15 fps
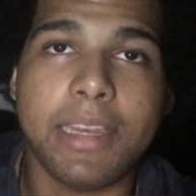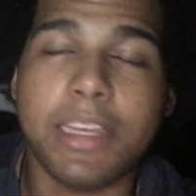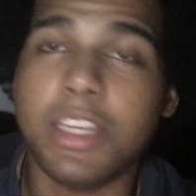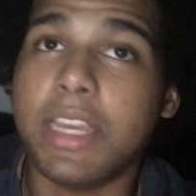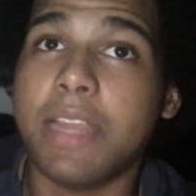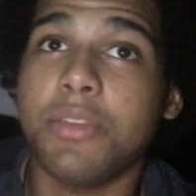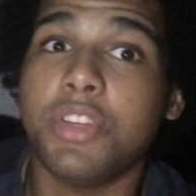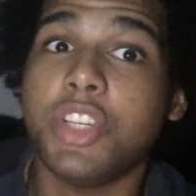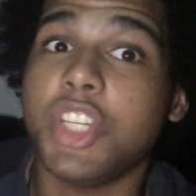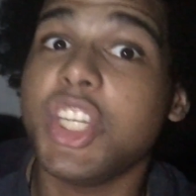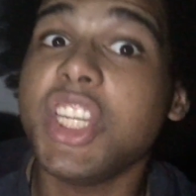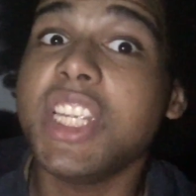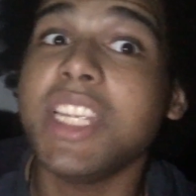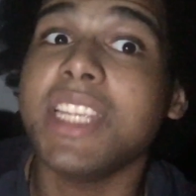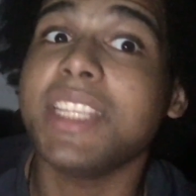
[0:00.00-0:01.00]
And now
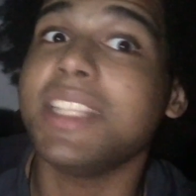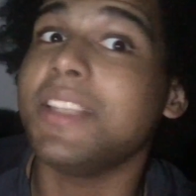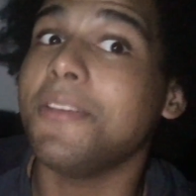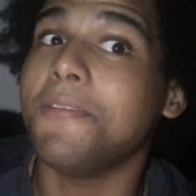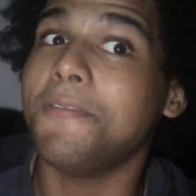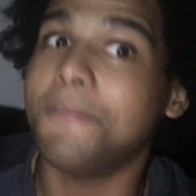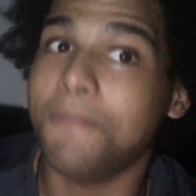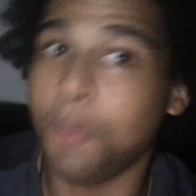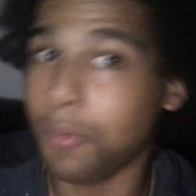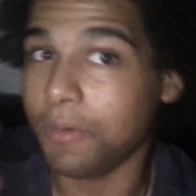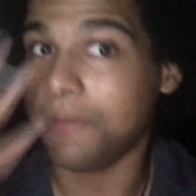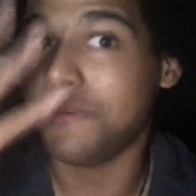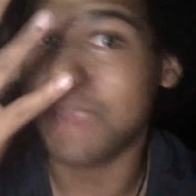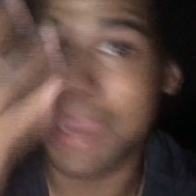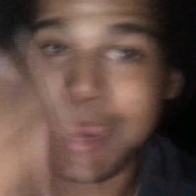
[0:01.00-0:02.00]
she is the
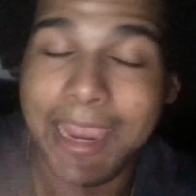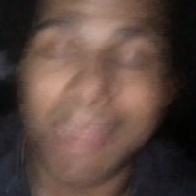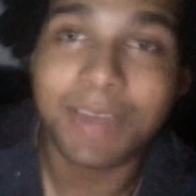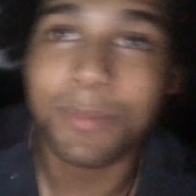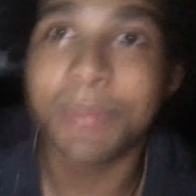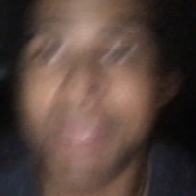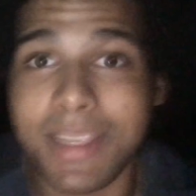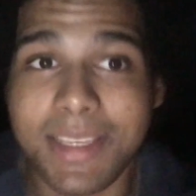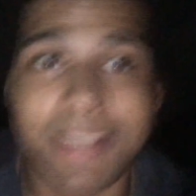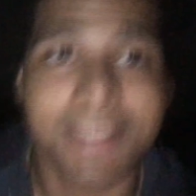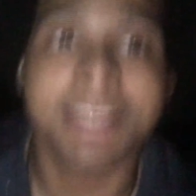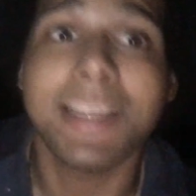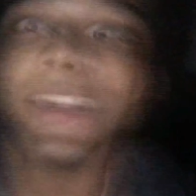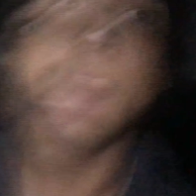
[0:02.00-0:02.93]
fourth hand piece.